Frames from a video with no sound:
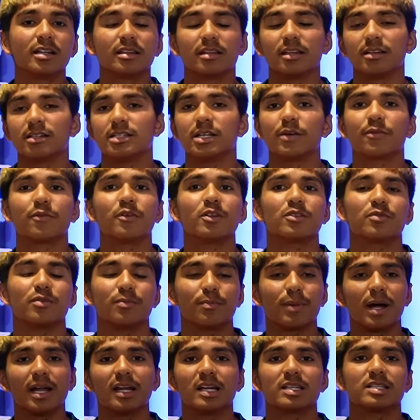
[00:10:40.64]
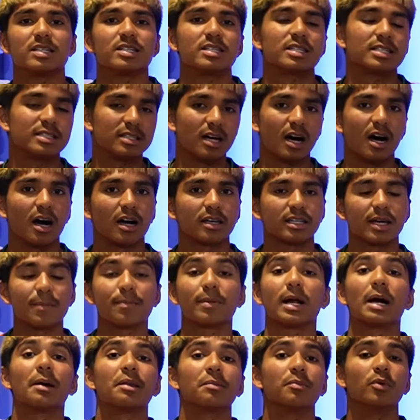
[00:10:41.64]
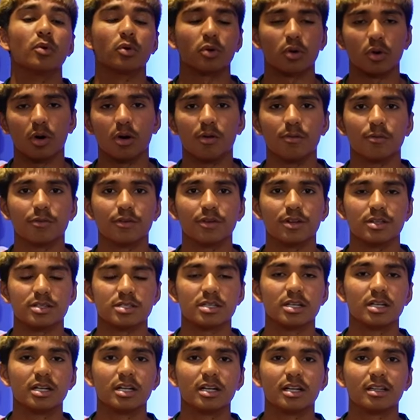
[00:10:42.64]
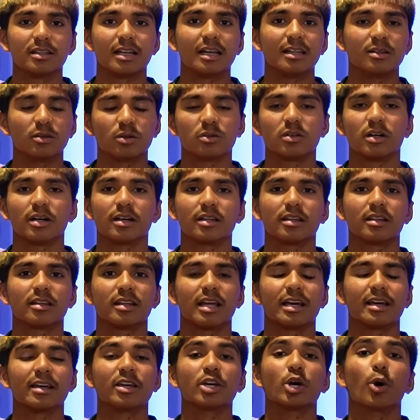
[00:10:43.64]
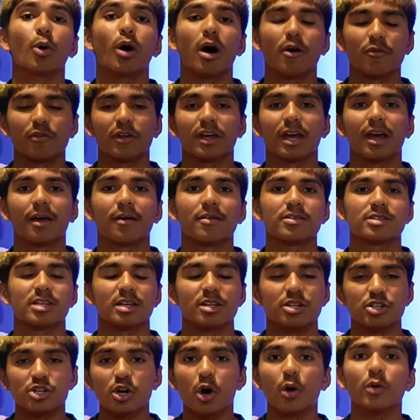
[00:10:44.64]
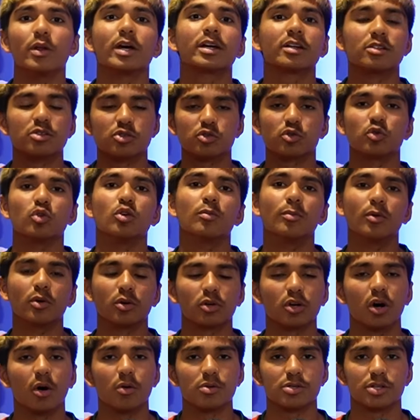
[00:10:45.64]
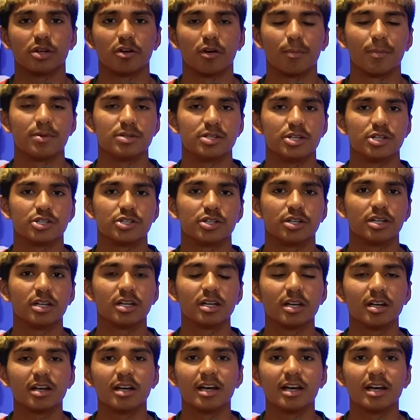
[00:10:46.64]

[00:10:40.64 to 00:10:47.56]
the difference from Palace is stark. They play with more confidence. They look like they can go after the game because they know they can score more goals than their opposition.